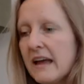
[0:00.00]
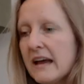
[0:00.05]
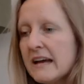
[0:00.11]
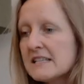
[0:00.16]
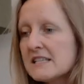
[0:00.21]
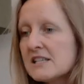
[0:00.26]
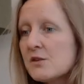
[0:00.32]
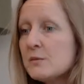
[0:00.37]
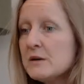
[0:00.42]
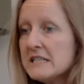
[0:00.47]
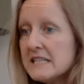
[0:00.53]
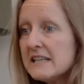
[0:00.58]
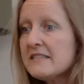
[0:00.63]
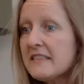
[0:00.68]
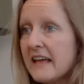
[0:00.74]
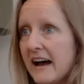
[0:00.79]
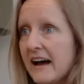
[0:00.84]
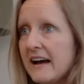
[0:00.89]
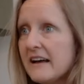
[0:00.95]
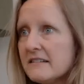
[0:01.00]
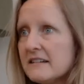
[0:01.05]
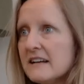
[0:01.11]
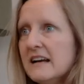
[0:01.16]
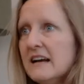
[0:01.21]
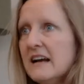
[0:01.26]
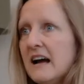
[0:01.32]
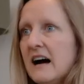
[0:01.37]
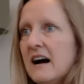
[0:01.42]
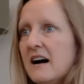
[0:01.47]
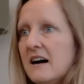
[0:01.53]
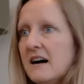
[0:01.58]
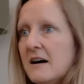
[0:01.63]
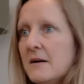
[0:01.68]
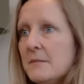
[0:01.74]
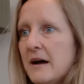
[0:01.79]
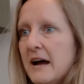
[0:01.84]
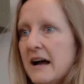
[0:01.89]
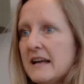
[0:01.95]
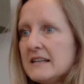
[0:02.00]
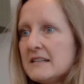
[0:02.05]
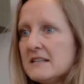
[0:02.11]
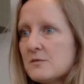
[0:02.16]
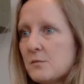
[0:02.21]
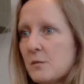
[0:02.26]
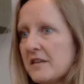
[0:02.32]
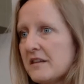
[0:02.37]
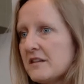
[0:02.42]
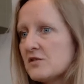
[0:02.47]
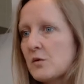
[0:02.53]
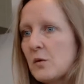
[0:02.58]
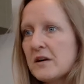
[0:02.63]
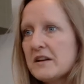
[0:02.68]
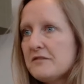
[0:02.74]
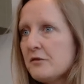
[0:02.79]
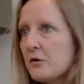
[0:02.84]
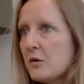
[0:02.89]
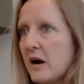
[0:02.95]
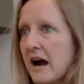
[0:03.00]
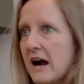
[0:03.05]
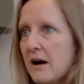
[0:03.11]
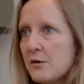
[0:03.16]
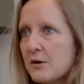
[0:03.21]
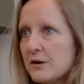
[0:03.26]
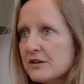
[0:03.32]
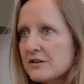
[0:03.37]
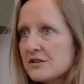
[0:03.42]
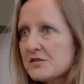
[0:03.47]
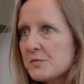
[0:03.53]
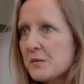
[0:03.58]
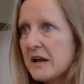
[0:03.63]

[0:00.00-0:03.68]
And so we did that. Um, and within 24 hours,